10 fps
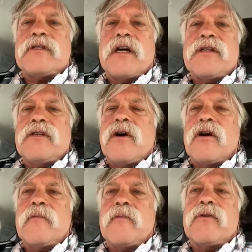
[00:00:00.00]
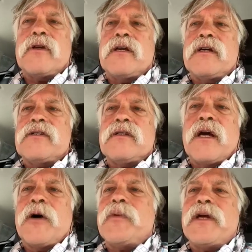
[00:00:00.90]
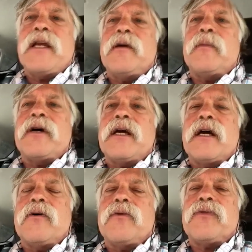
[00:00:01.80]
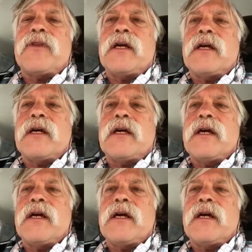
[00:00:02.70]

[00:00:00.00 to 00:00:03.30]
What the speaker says: sides of the argument really isn't helping anybody, I don't think.